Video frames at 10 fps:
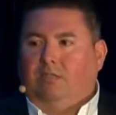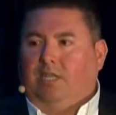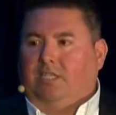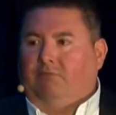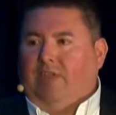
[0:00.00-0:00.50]

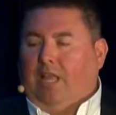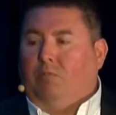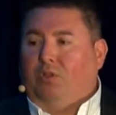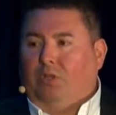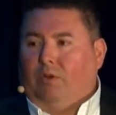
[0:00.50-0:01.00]
that's
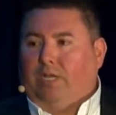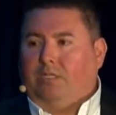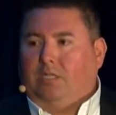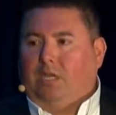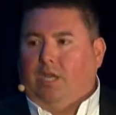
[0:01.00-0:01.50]
available to
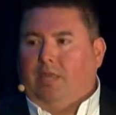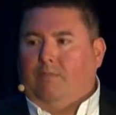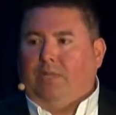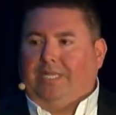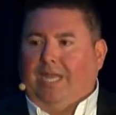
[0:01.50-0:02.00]
us and the
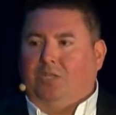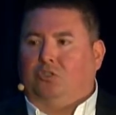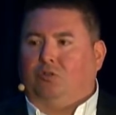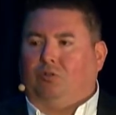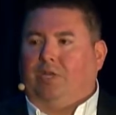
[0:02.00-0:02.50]

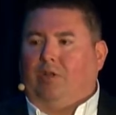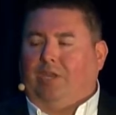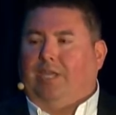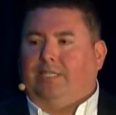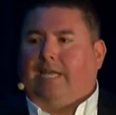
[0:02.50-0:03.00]
potential that our
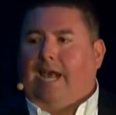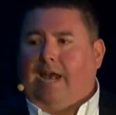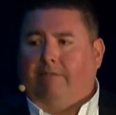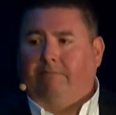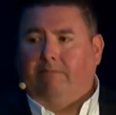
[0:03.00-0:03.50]
kids
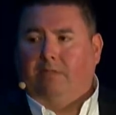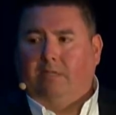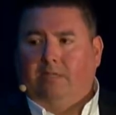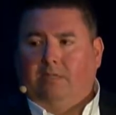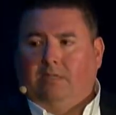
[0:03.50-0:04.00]
have.
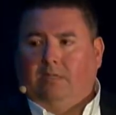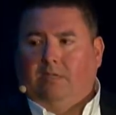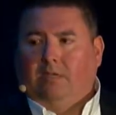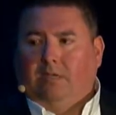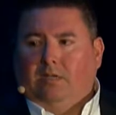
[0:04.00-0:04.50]

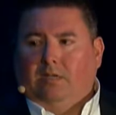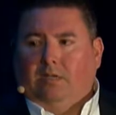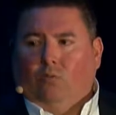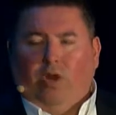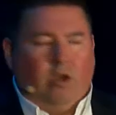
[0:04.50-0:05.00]

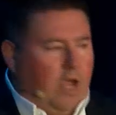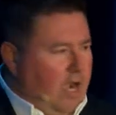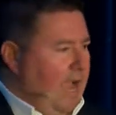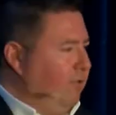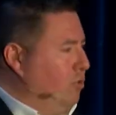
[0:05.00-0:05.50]
We are not an
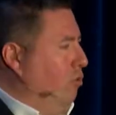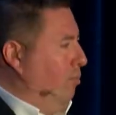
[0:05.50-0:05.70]
after-school